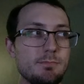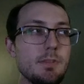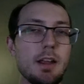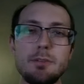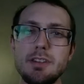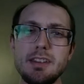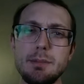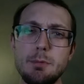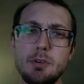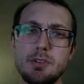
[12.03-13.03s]
not really in
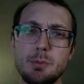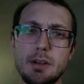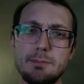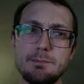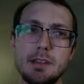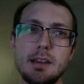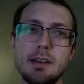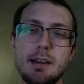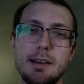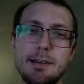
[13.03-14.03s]
the mood as well.
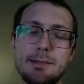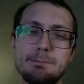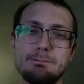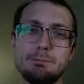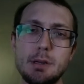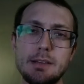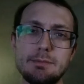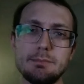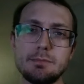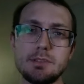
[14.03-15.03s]

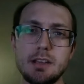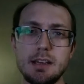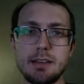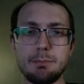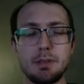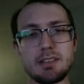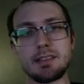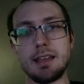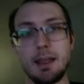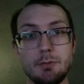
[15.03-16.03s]
But because
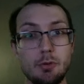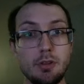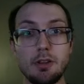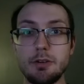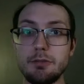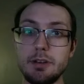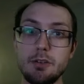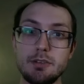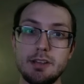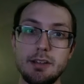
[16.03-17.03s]
of that, I'm doing a longer
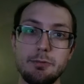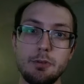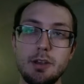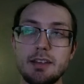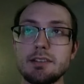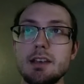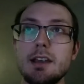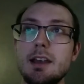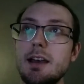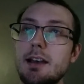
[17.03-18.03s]
video today for you guys.
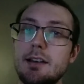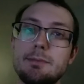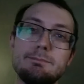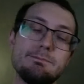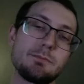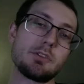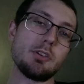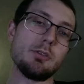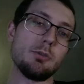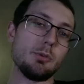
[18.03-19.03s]

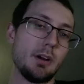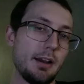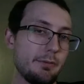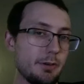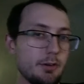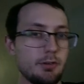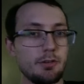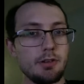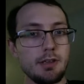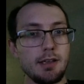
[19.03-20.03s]
So I
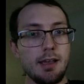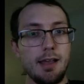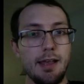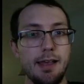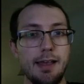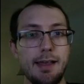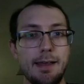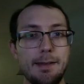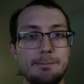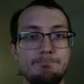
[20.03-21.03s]
figured,
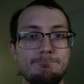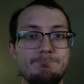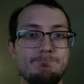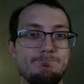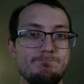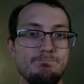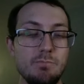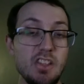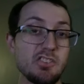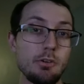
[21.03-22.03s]
uh,
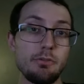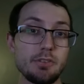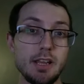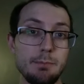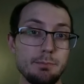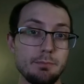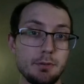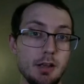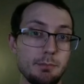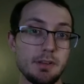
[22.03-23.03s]
let's go over
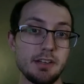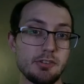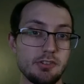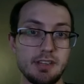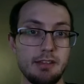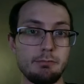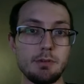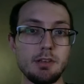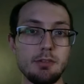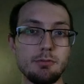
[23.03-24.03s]
type combinations I
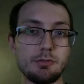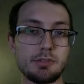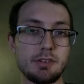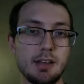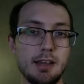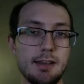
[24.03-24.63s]
haven't used.